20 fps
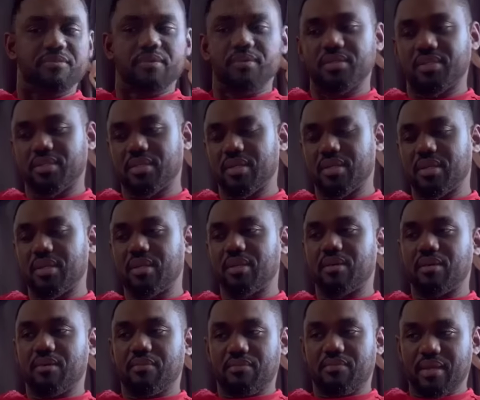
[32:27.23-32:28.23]
first.
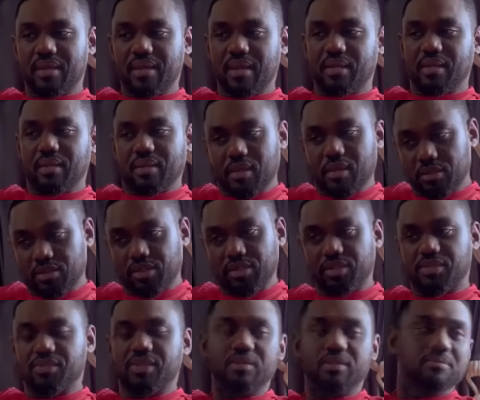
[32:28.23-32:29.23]
Then I can
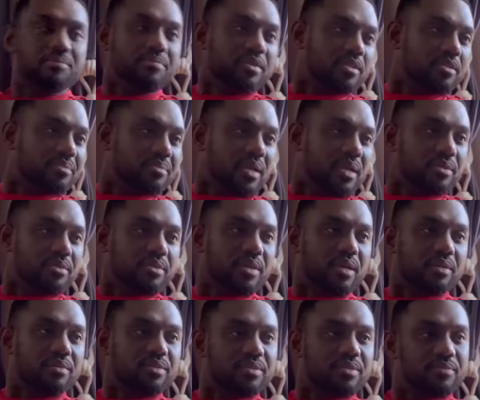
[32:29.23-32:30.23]
concentrate on building my own
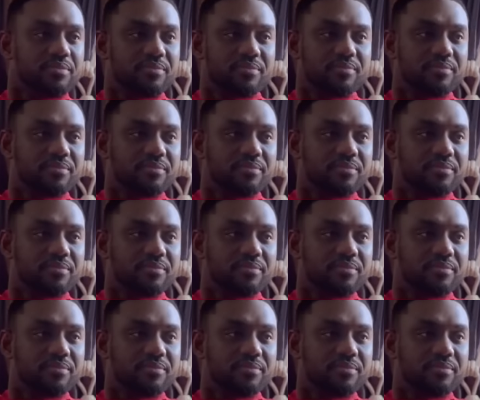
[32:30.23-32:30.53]
house.